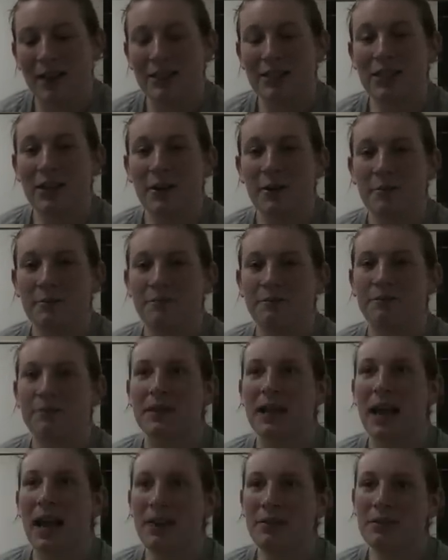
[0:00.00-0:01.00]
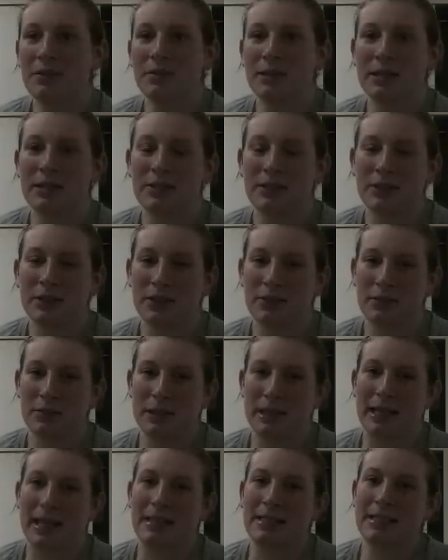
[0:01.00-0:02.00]
So after we had told
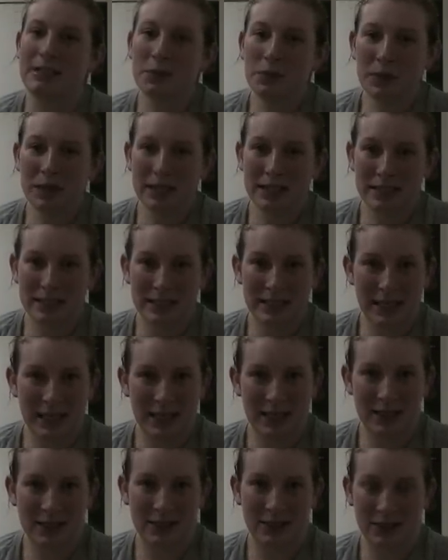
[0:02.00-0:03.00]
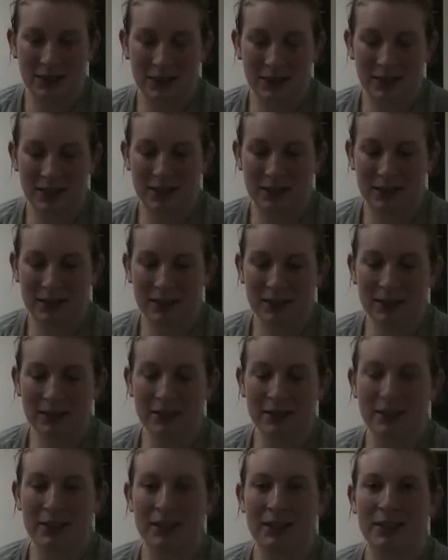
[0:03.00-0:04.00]
everybody, I still wanted to take the
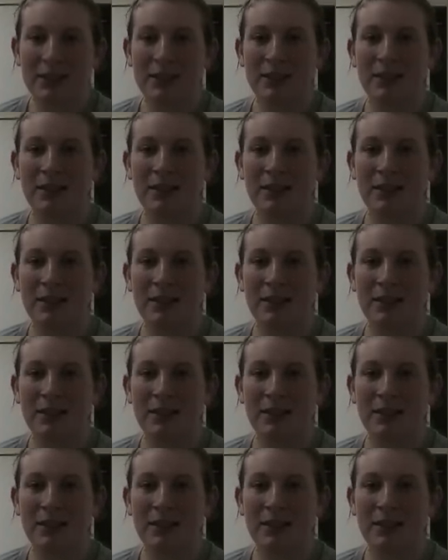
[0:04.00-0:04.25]
third